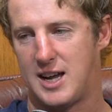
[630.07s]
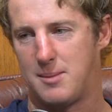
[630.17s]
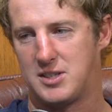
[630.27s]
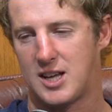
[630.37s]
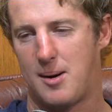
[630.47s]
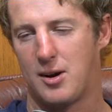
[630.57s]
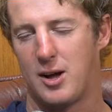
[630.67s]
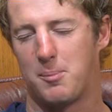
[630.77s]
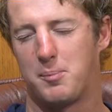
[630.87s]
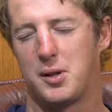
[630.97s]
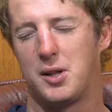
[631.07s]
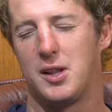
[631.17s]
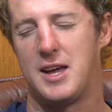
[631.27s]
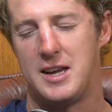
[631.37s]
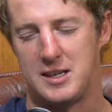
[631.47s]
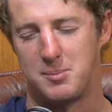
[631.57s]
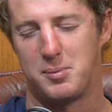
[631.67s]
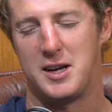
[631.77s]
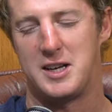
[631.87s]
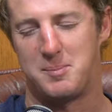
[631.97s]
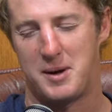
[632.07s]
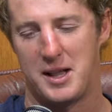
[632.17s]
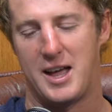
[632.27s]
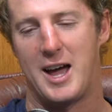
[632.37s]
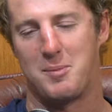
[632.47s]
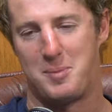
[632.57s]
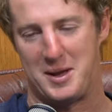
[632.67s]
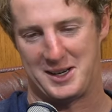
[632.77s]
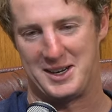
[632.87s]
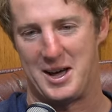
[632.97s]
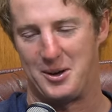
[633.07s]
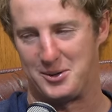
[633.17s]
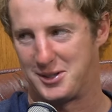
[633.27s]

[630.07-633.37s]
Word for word: lists out, going, please, please, bellyache, pick Nels.